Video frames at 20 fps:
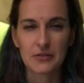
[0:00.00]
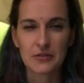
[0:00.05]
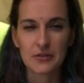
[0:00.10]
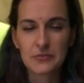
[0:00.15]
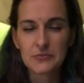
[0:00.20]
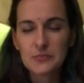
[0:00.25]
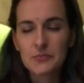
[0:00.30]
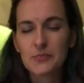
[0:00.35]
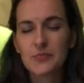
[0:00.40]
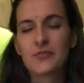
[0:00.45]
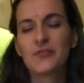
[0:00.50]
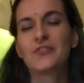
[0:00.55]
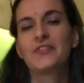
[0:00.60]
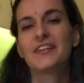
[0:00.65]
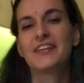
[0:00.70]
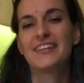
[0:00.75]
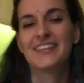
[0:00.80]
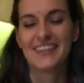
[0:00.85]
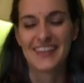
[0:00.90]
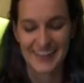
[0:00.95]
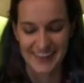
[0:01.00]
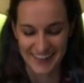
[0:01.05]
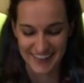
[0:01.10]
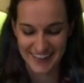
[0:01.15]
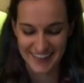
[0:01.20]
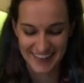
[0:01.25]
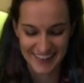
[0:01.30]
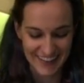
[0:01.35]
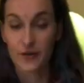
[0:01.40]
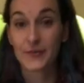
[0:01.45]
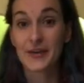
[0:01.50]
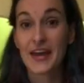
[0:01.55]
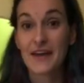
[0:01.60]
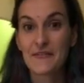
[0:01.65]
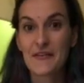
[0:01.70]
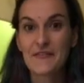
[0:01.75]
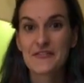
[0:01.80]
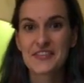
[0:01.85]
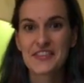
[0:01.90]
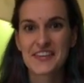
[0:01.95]
oomph in there. We have
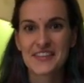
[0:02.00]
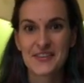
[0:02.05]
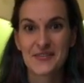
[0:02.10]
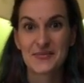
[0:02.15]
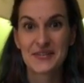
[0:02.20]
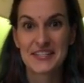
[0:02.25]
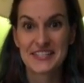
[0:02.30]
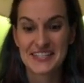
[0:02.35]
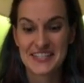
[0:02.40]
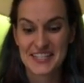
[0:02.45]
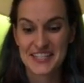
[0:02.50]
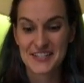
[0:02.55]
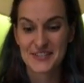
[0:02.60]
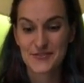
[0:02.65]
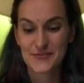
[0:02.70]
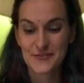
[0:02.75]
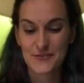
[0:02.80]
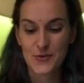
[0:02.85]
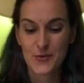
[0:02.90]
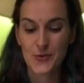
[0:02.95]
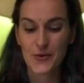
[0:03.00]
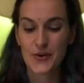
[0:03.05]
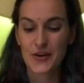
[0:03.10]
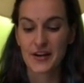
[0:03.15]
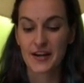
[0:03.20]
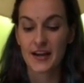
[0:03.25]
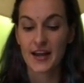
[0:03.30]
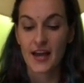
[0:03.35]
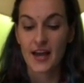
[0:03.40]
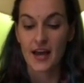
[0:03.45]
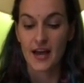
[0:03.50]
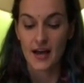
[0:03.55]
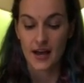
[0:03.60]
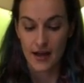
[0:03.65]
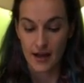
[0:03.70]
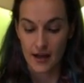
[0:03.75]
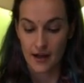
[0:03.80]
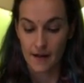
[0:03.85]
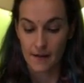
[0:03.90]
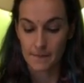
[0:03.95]
everything that we need for
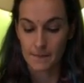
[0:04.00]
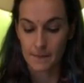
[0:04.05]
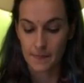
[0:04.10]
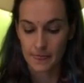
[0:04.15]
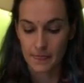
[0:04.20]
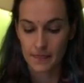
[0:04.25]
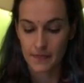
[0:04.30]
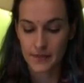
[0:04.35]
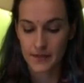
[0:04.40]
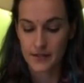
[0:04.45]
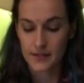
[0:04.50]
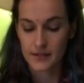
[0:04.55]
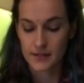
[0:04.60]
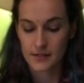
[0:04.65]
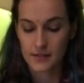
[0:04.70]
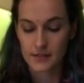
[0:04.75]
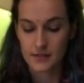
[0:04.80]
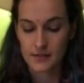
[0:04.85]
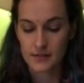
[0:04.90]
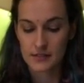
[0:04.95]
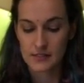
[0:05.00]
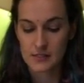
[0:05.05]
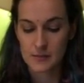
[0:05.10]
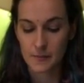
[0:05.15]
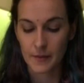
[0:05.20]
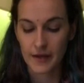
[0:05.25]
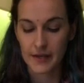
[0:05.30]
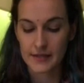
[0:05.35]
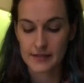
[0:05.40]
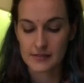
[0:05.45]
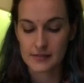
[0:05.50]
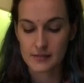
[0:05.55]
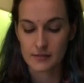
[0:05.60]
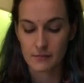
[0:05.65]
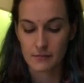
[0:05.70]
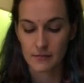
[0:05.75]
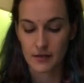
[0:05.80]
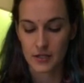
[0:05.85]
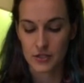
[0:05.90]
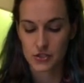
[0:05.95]
the spice
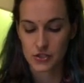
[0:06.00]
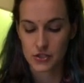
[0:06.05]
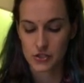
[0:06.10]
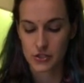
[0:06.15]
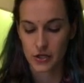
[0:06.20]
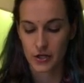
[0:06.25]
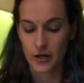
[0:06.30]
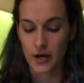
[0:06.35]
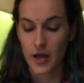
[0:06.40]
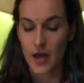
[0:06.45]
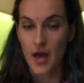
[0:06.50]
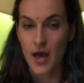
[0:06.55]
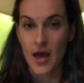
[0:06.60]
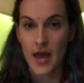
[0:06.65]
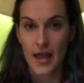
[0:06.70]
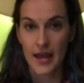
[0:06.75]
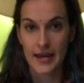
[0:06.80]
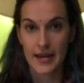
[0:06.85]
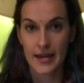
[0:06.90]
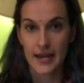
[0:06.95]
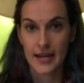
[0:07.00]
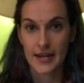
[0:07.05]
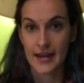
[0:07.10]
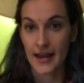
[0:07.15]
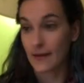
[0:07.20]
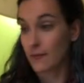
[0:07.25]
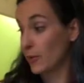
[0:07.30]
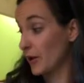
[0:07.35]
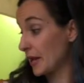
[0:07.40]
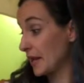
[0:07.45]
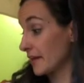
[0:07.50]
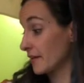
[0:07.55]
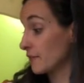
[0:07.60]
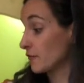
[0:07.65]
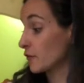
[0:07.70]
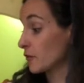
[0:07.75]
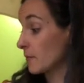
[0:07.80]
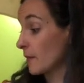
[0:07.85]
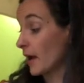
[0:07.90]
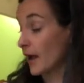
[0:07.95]
mixture, and I'm waiting
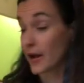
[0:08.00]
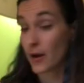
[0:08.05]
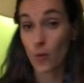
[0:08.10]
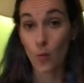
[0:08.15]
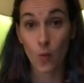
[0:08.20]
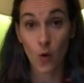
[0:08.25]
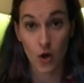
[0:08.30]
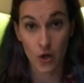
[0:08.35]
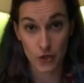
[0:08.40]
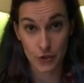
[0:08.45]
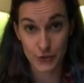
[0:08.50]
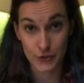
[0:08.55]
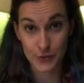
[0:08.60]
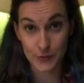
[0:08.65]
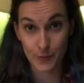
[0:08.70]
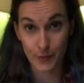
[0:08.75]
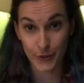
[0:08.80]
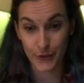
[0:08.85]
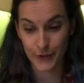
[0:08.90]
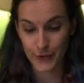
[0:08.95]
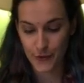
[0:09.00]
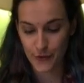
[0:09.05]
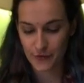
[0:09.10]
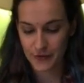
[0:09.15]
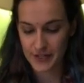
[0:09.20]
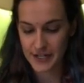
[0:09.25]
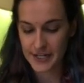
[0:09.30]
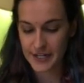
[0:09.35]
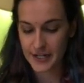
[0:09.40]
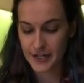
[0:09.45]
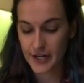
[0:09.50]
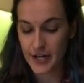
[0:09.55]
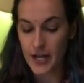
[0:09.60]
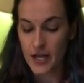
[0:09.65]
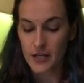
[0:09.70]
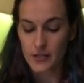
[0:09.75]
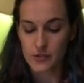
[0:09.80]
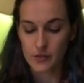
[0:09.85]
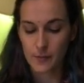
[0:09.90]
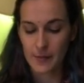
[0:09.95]
for my water to boil over here.
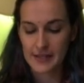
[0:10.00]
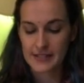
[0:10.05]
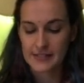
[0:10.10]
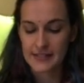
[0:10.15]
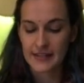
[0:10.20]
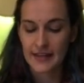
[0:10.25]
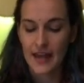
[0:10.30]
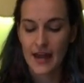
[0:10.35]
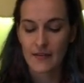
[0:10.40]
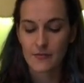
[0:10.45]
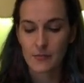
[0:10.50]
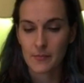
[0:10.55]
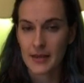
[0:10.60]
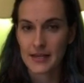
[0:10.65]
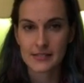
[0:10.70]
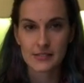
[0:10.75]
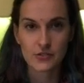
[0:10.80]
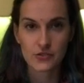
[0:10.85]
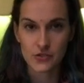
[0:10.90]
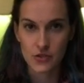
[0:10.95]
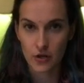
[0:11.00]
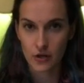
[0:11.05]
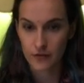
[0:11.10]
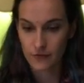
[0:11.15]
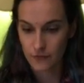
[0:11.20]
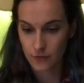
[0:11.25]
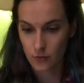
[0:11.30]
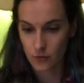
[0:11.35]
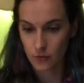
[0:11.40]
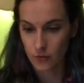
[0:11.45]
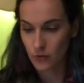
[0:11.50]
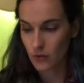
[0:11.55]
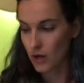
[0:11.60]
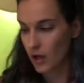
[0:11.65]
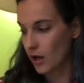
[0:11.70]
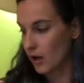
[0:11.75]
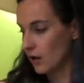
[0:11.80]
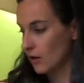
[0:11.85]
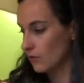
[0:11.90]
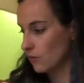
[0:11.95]
So basically I have a mason jar full
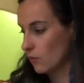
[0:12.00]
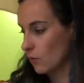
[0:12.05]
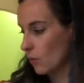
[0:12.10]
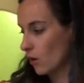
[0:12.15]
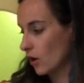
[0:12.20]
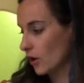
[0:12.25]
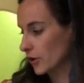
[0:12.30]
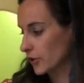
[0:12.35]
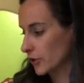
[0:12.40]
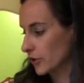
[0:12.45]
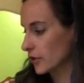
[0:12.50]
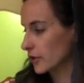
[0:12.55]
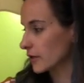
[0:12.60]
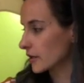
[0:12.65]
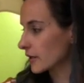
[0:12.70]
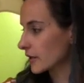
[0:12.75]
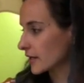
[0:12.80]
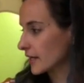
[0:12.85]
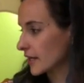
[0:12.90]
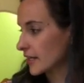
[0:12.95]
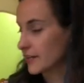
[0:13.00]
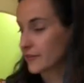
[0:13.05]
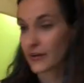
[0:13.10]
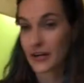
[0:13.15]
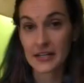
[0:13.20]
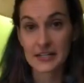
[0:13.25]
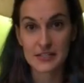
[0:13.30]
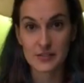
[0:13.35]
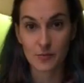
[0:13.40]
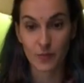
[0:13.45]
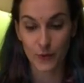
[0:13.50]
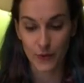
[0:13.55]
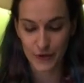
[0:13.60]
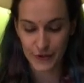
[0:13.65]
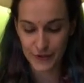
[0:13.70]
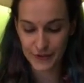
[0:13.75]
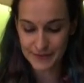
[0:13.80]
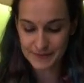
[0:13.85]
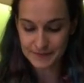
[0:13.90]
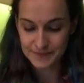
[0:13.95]
of water getting ready to
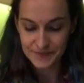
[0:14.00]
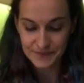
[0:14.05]
boil,